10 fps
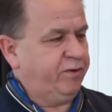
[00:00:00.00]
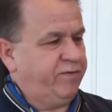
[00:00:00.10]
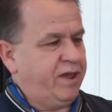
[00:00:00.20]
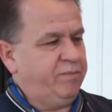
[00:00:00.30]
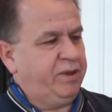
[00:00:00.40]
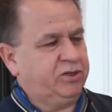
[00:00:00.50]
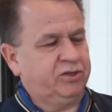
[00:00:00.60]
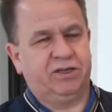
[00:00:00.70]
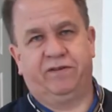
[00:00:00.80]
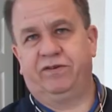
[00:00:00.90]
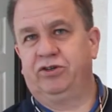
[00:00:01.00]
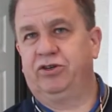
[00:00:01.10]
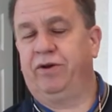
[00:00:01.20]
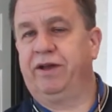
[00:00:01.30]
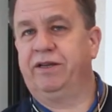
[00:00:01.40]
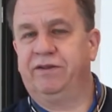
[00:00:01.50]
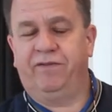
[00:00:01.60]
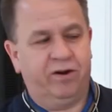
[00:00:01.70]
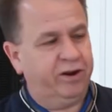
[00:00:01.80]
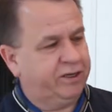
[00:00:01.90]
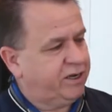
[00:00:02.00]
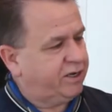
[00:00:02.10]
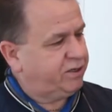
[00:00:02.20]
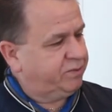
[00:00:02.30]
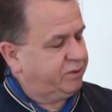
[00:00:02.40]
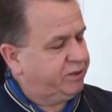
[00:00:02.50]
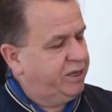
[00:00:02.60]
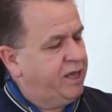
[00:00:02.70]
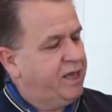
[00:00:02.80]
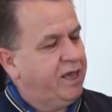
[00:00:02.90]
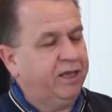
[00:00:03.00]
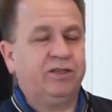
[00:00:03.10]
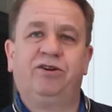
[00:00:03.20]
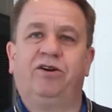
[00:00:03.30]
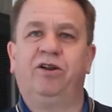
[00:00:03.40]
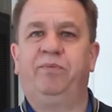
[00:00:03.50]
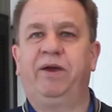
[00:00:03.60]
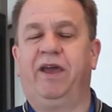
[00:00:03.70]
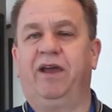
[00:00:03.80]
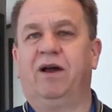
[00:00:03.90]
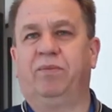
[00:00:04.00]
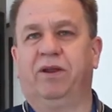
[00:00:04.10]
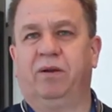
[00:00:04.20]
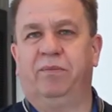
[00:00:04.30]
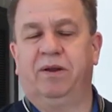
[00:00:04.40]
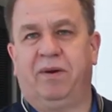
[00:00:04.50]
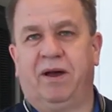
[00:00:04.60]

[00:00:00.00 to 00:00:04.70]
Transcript: and we've had pictures of it and showing it to various customers, it started picking up a little bit of